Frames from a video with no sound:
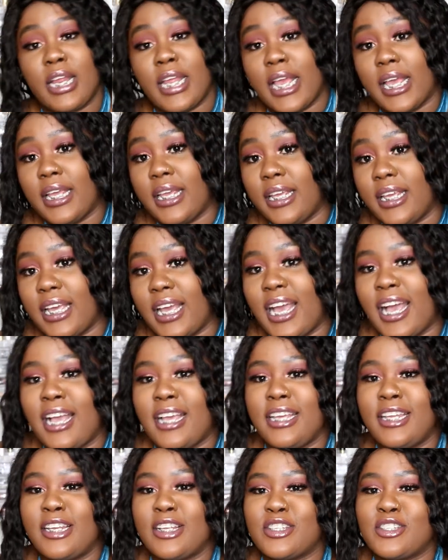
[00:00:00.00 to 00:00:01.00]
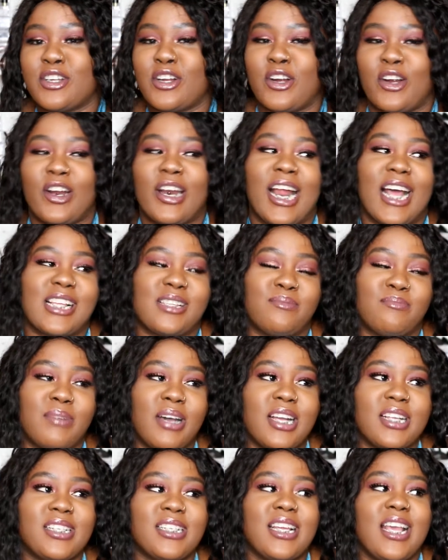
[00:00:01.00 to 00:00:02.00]
Yeah, it doesn't hurt as
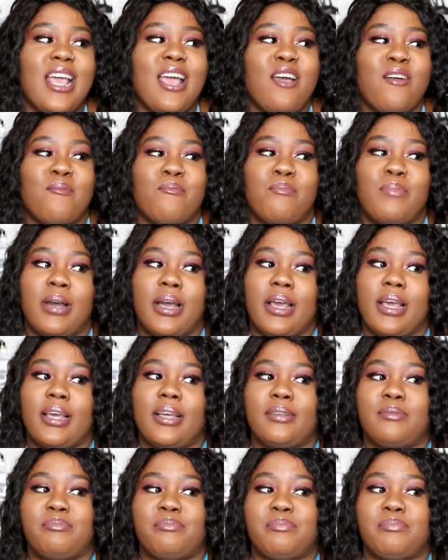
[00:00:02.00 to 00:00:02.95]
much, but